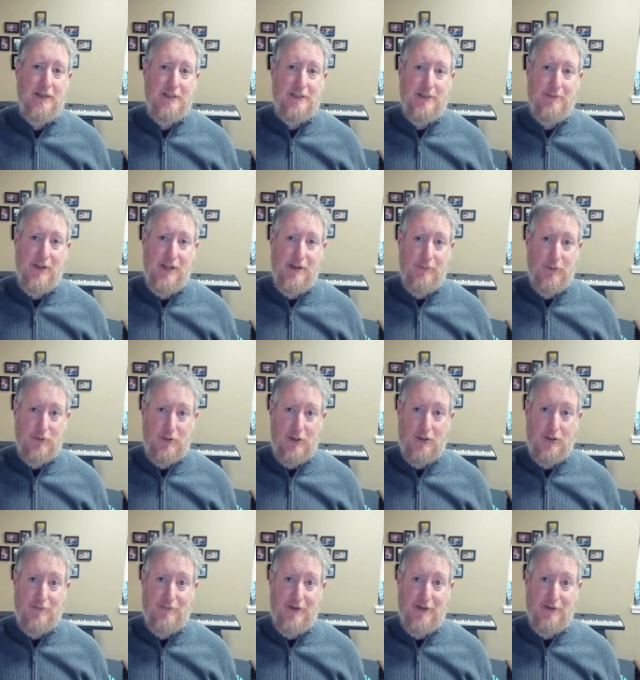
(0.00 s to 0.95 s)
Some of them will
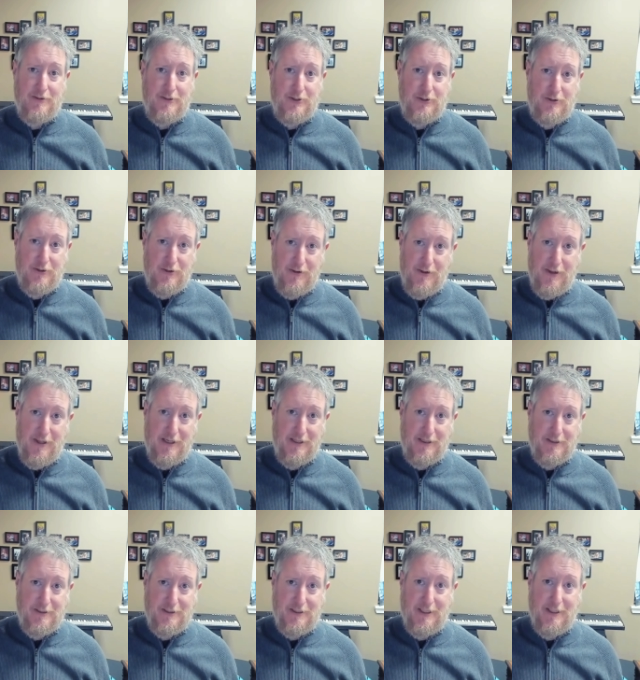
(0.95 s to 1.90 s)
carve out certain
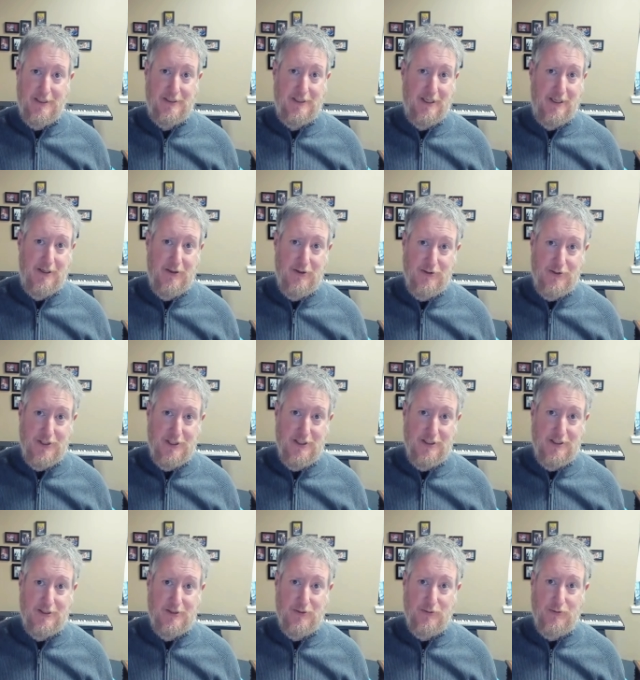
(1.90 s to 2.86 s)
things like
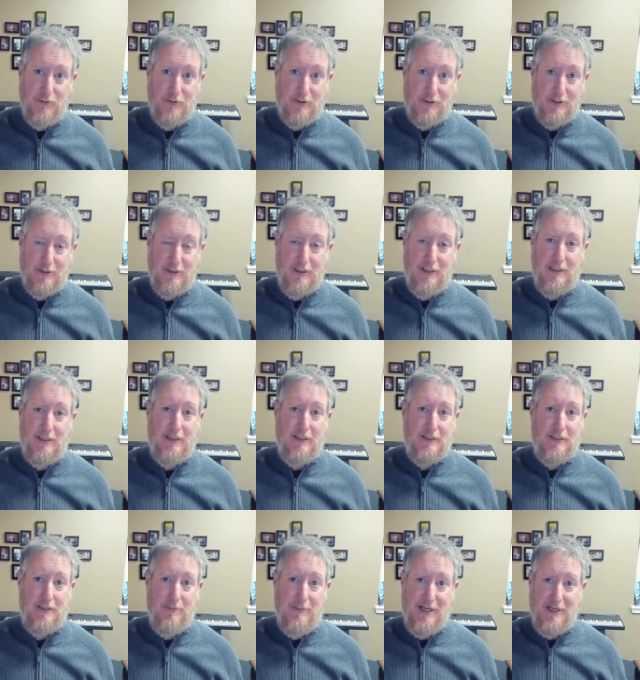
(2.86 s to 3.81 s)
psychosis or
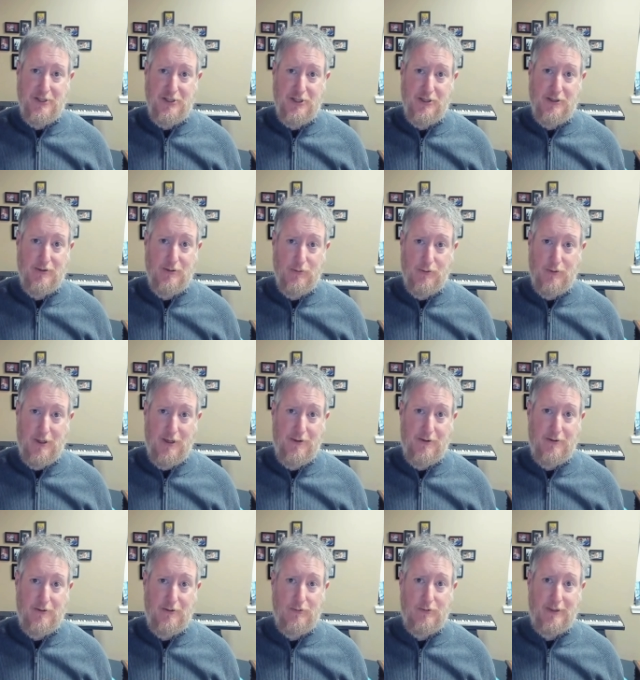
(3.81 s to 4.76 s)
dementia, or
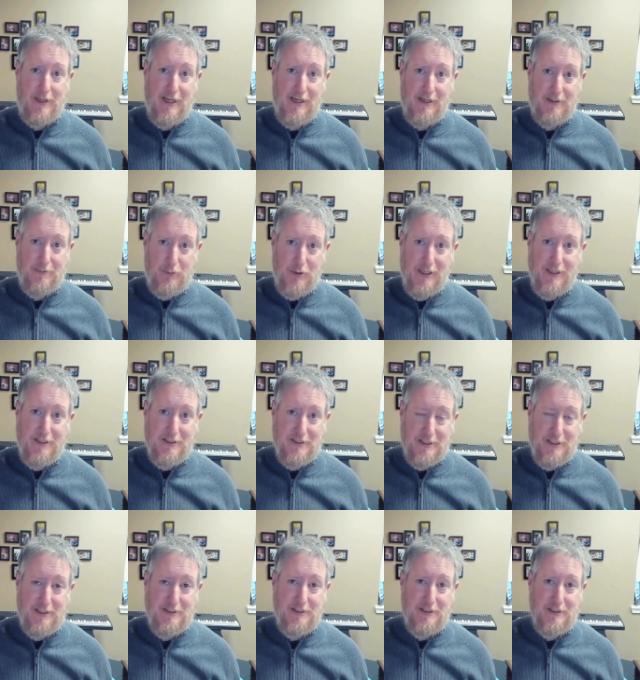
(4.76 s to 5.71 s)
other organic brain
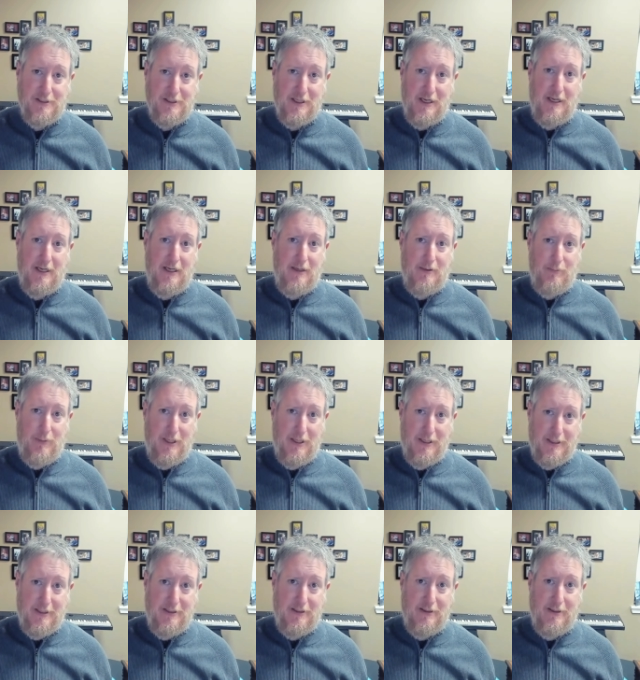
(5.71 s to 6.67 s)
diseases.
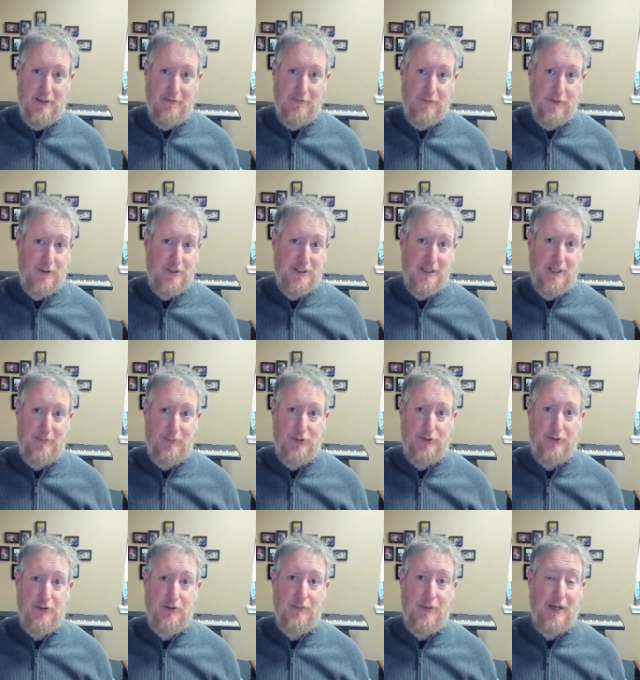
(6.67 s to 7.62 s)
But if you're
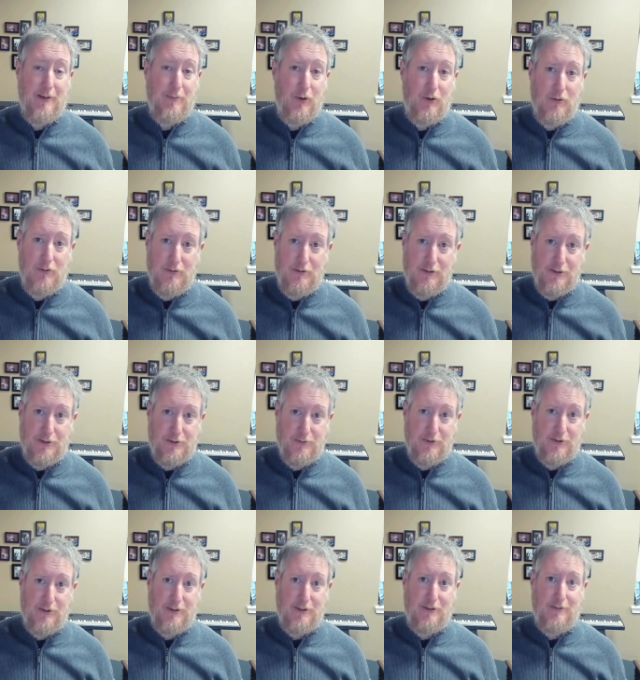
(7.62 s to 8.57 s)
disabled due to bipolar
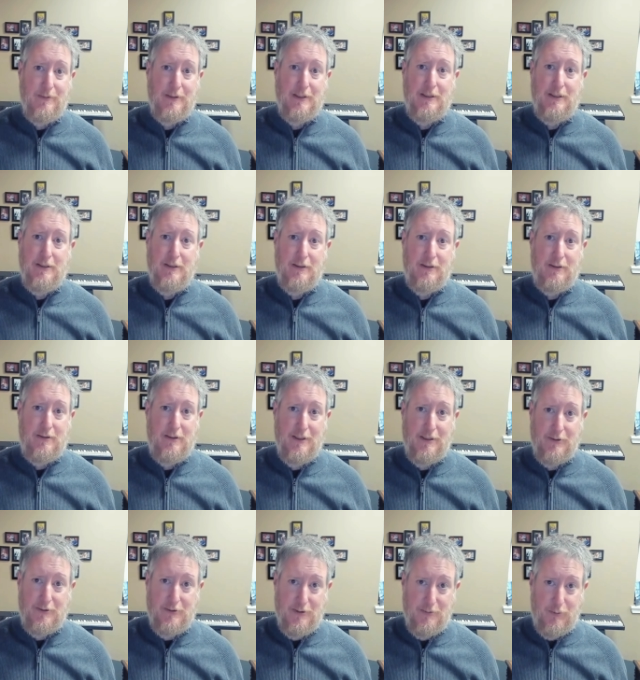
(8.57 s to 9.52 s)
disorder,
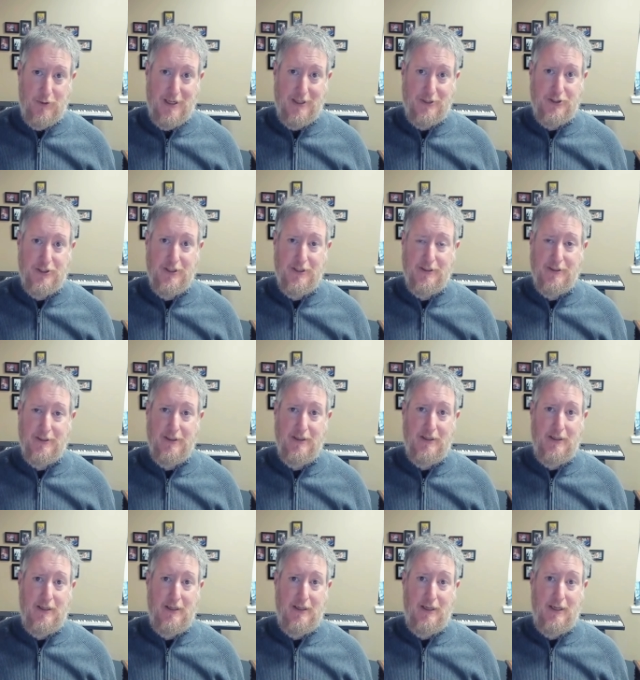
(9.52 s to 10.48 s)
clinical depression,
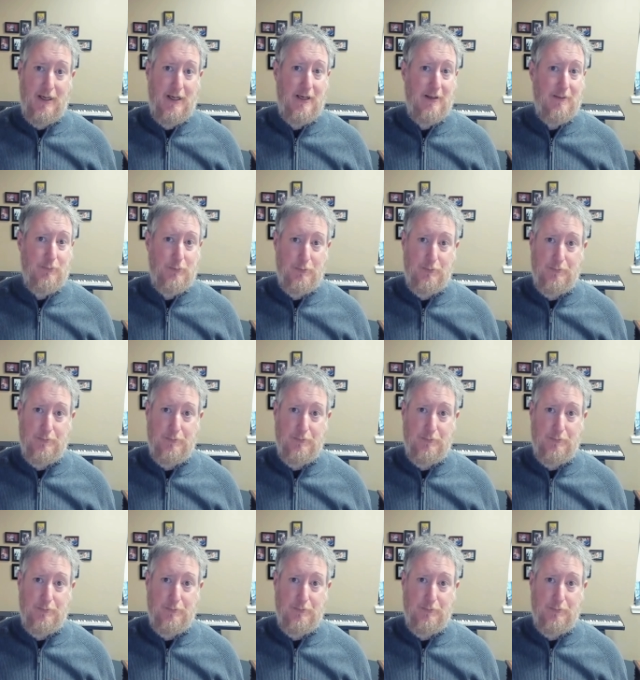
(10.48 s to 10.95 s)
uh,